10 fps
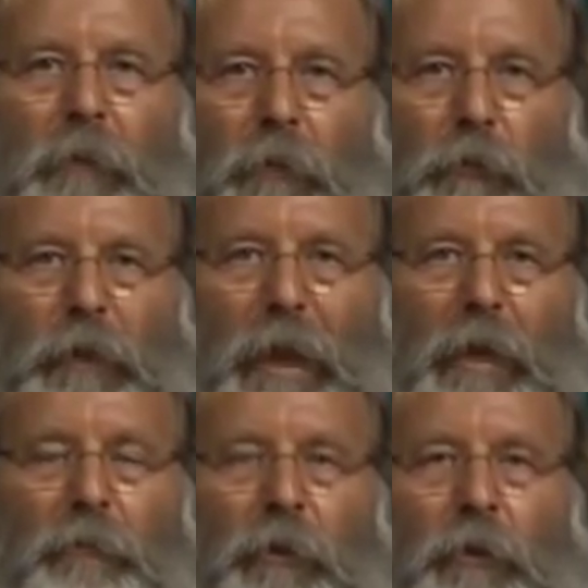
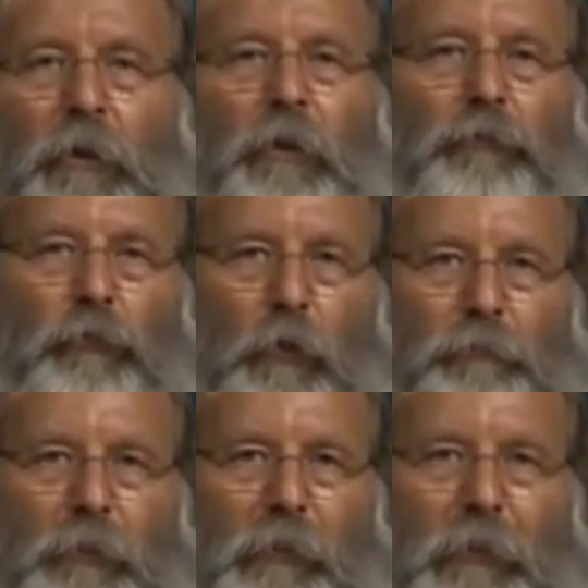Okay? So
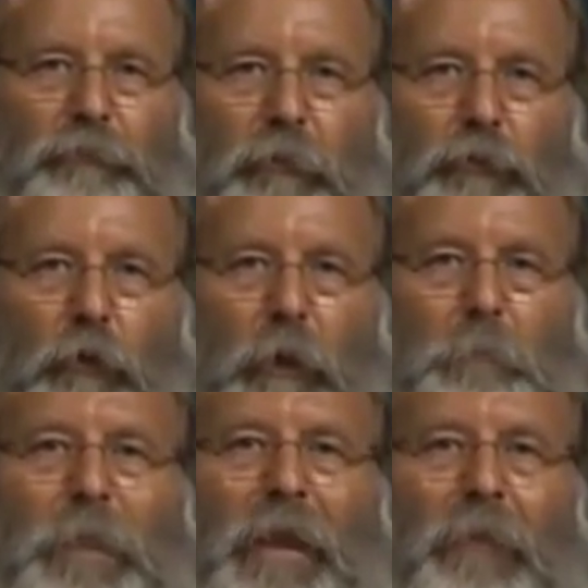if you listen to
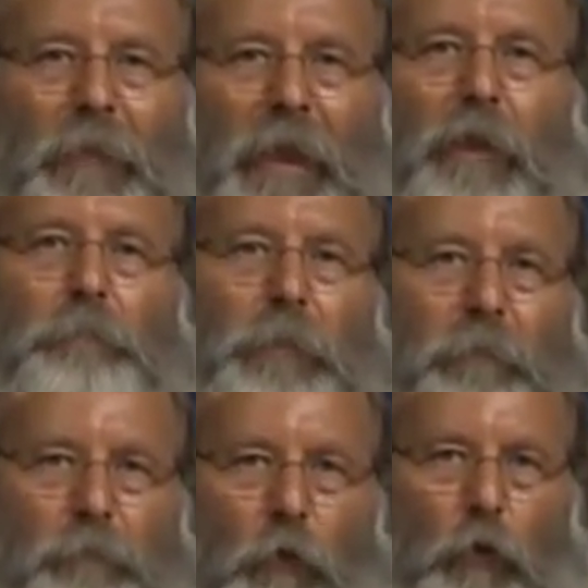him, then be
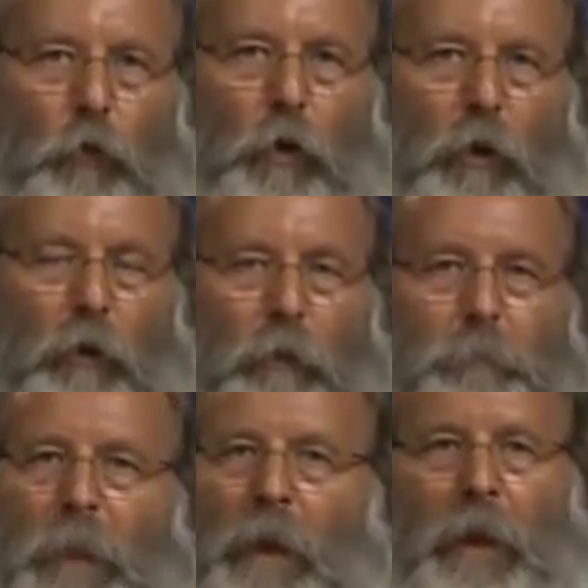forewarned.
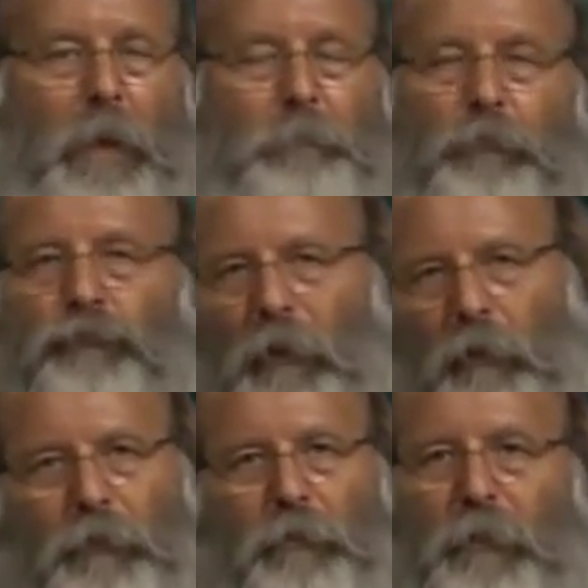I'm just
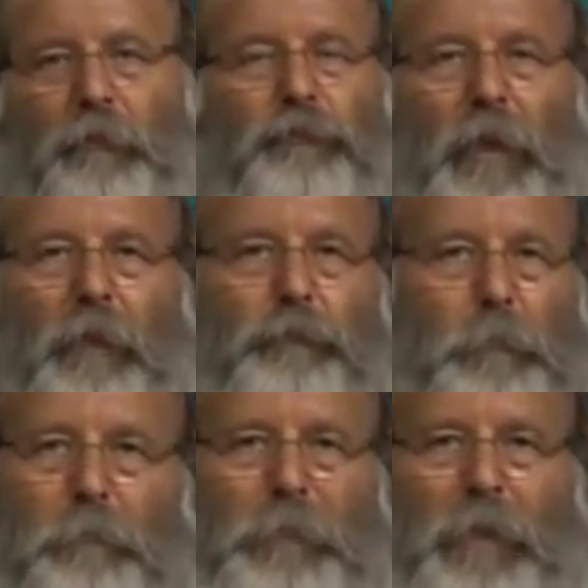telling you these things
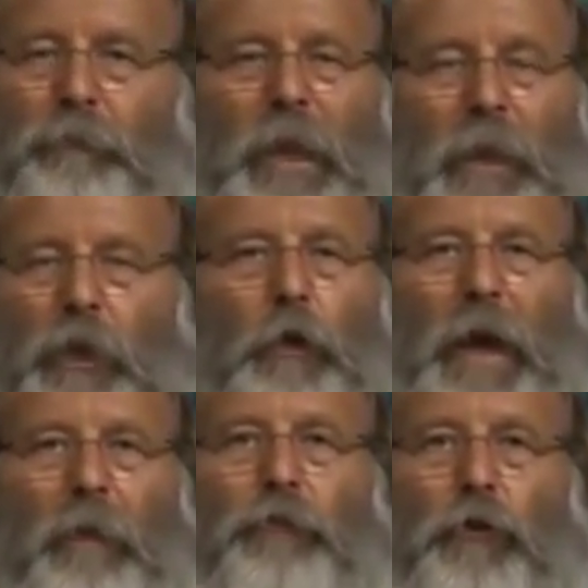because,
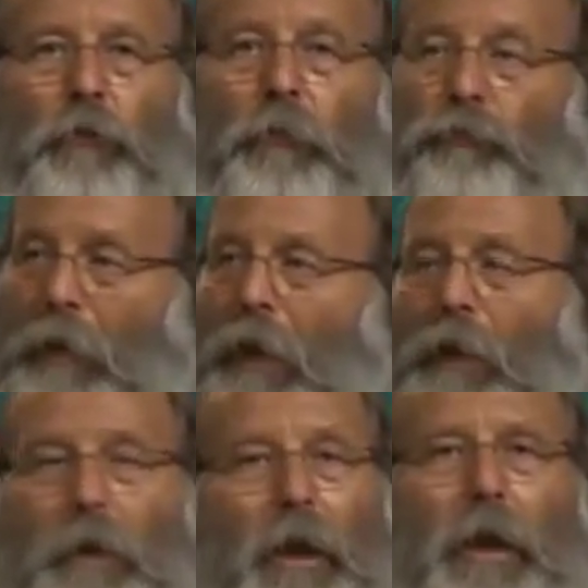I have to do this.
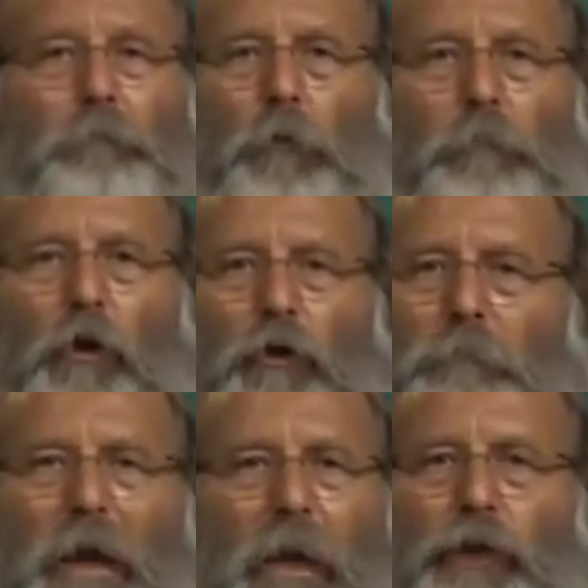I promoted
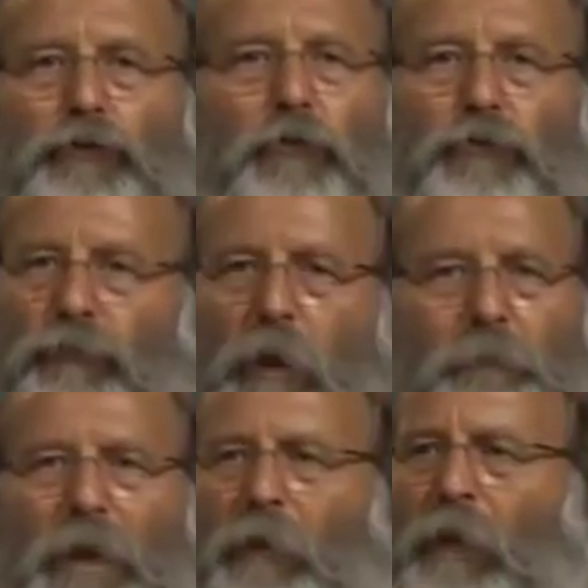Monte Judah's stuff.
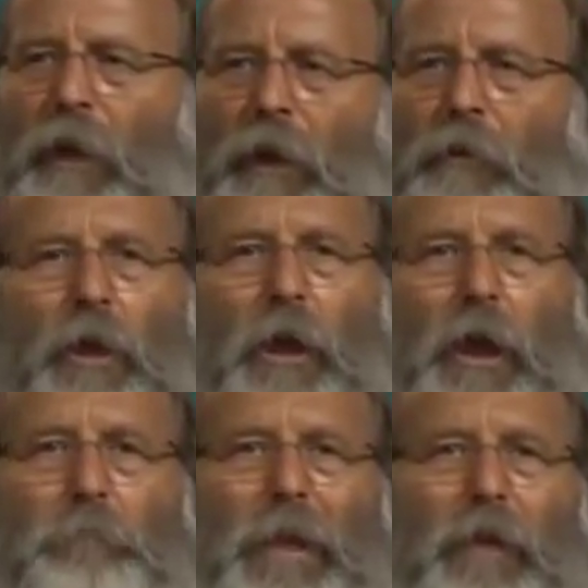I
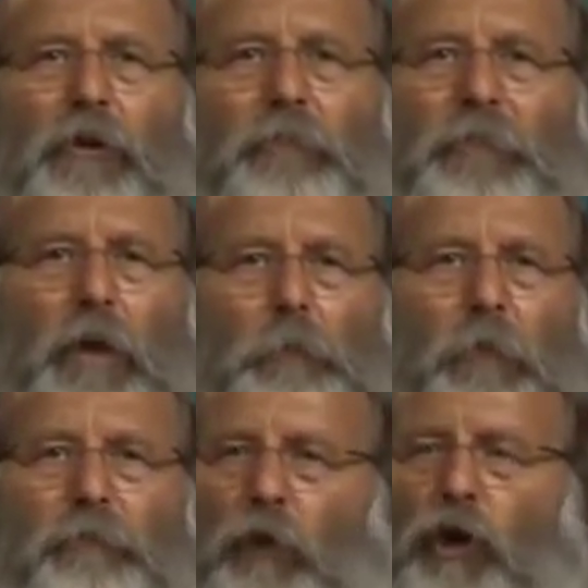made it
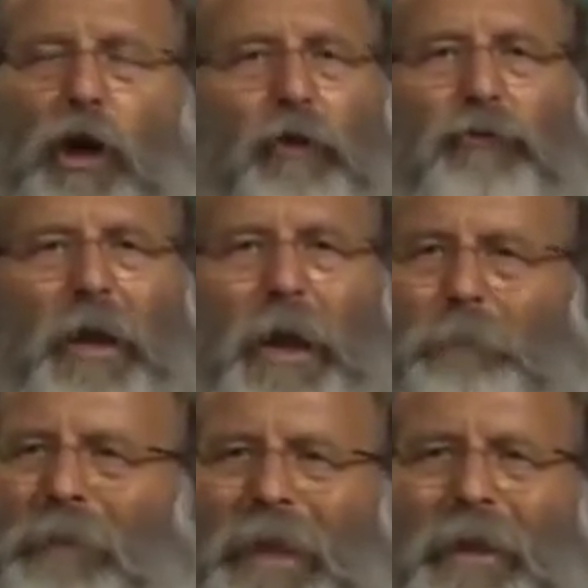available for a long
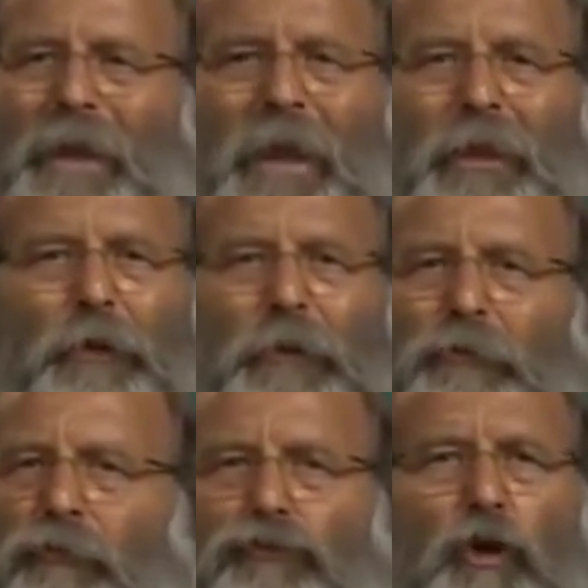time, and then, he
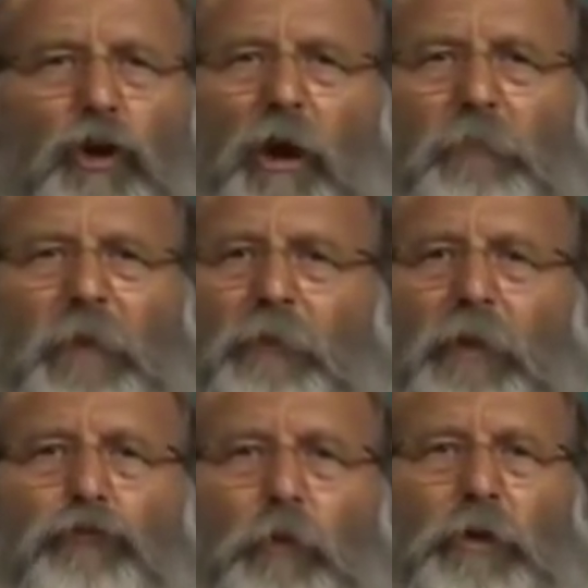just took off on
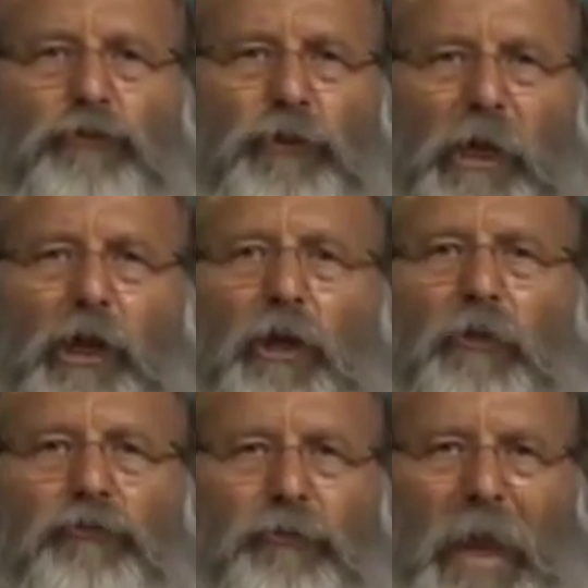these
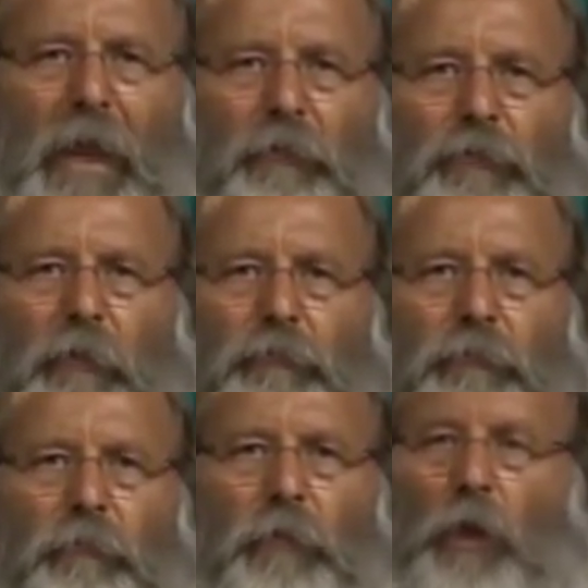ridiculous tangents.
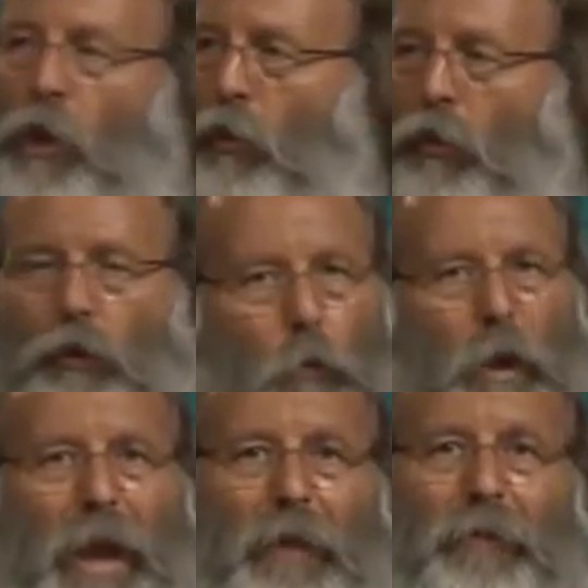Lou
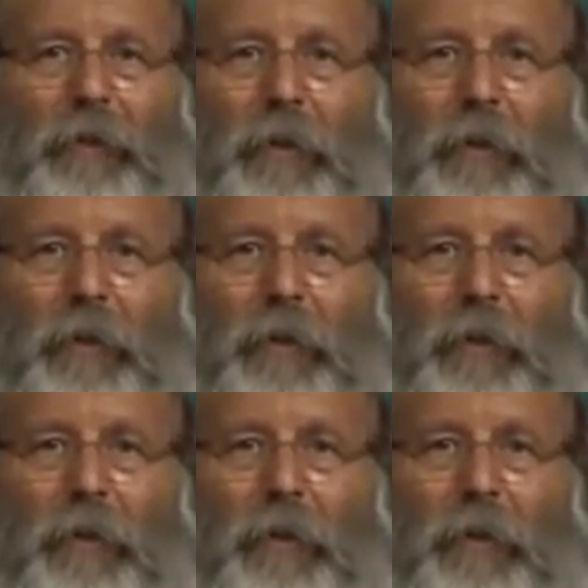White.